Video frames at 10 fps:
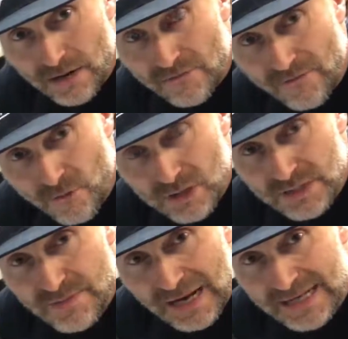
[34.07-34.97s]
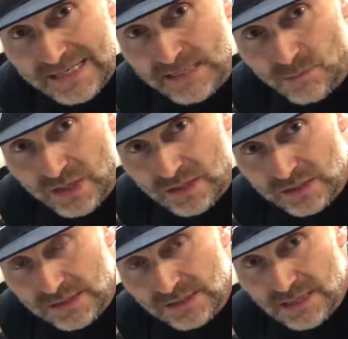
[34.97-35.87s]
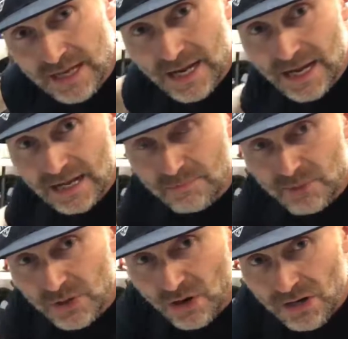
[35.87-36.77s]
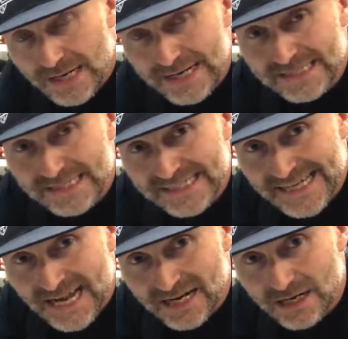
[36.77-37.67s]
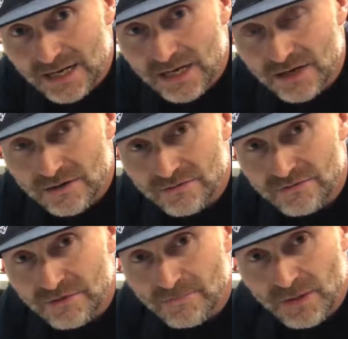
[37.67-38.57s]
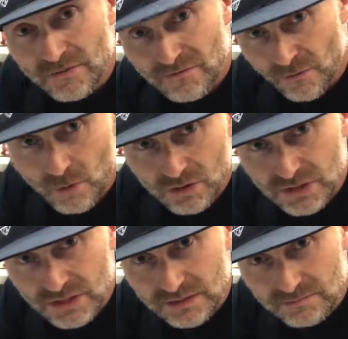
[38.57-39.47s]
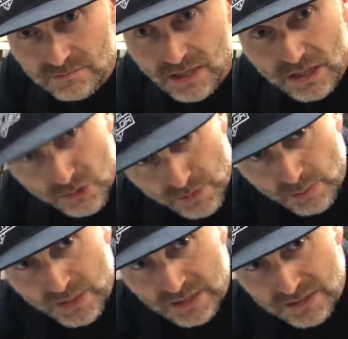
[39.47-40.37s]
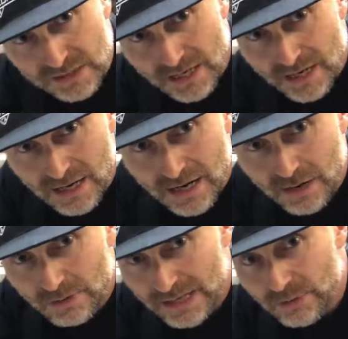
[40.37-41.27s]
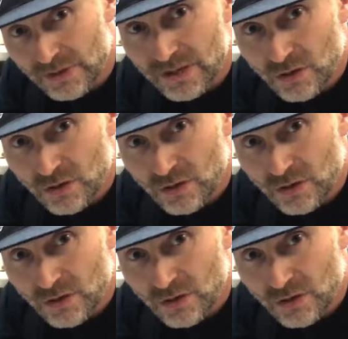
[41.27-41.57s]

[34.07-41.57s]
forged magnesium wheels and put on a set of forged aluminum wheels. We're going to get rid of the